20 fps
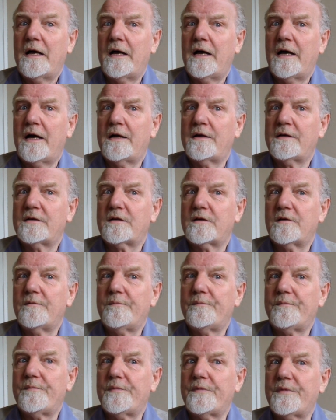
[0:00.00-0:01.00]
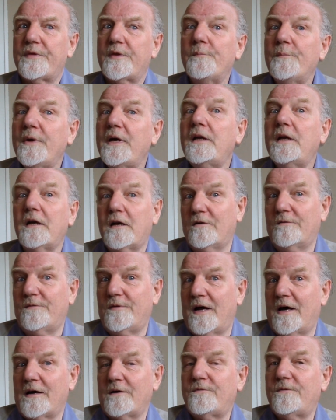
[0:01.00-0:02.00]
And the meaning of
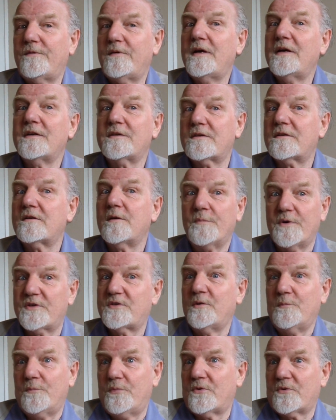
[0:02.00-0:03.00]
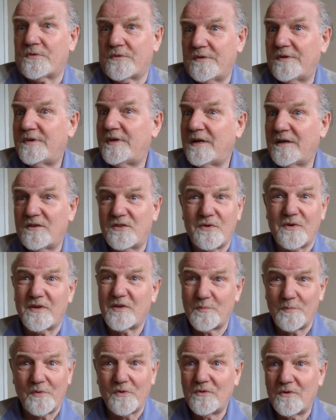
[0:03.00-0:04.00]
life is the most important thing to
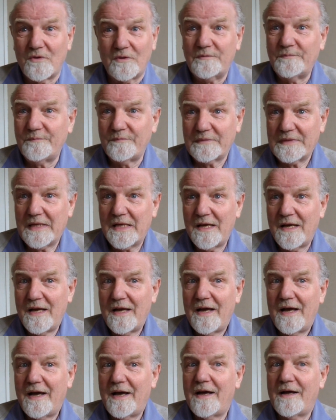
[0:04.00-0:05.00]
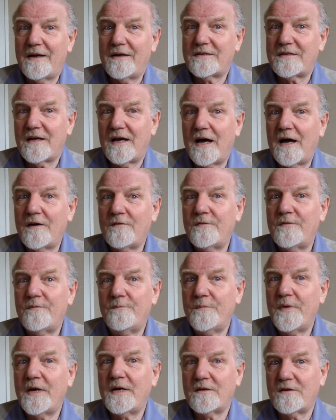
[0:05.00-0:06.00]
explore. And I've
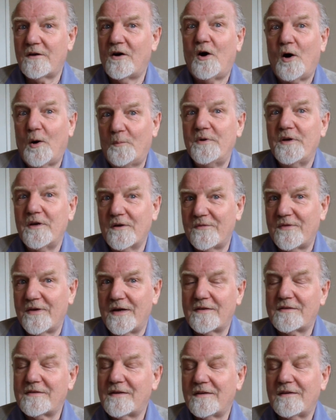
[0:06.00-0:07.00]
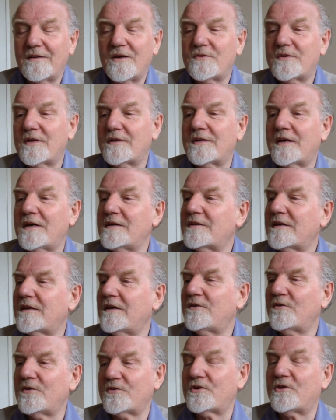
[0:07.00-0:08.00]
made a hobby of that. Notice I
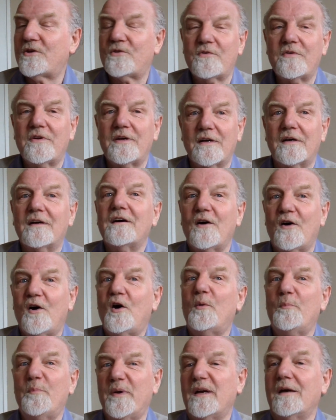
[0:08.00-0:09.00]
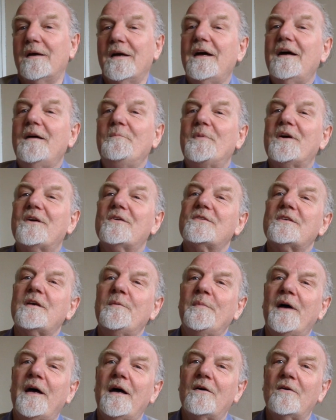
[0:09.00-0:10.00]
say not a career, a hobby, because
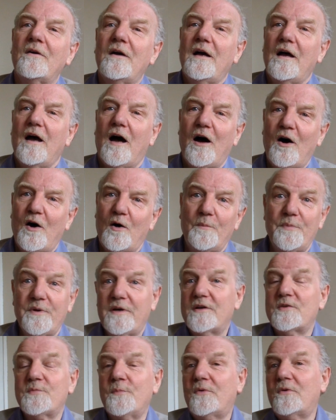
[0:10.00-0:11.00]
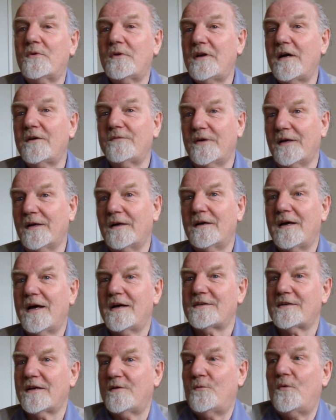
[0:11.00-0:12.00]
somehow a hobby is more loving
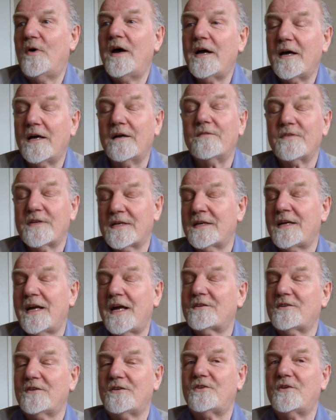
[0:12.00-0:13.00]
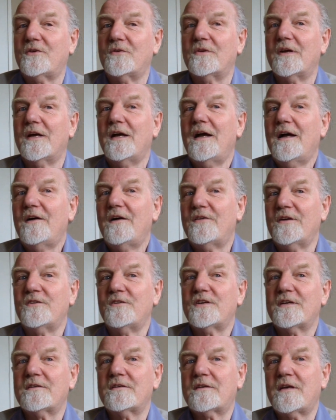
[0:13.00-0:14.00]
as a way, as an attitude, than
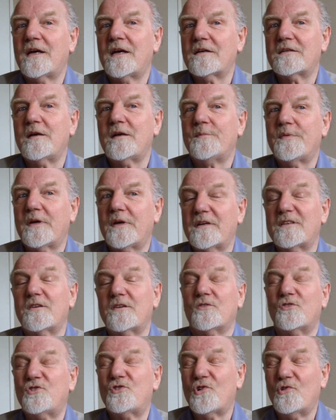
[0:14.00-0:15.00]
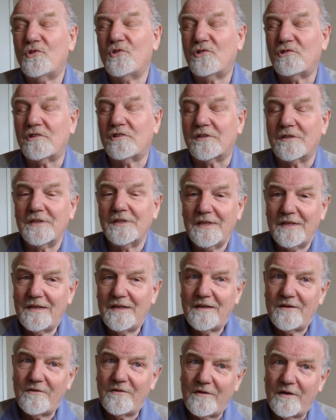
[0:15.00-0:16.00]
just saying something is a chore.
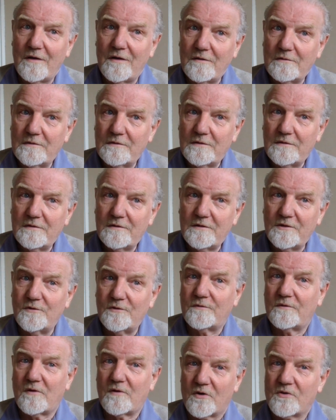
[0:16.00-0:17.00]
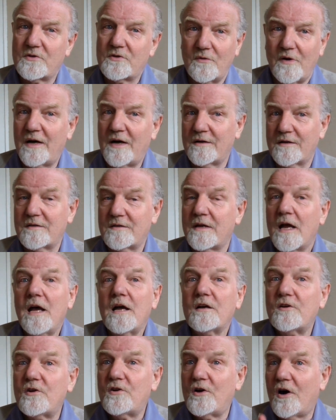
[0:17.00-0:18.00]
You know, you've got to
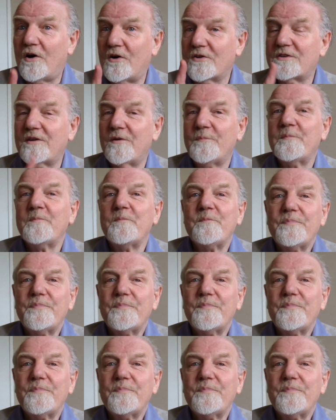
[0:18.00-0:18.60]
understand.